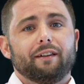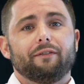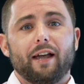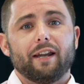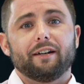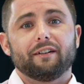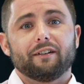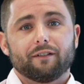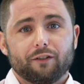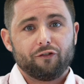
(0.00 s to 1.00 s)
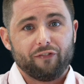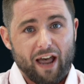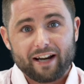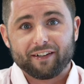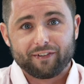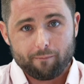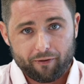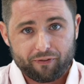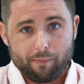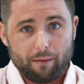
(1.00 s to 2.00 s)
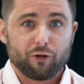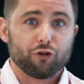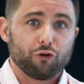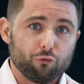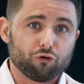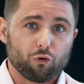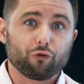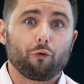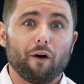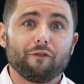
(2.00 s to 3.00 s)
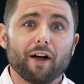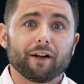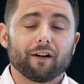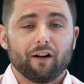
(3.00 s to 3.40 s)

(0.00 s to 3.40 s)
then that is the monthly payment used towards qualifying.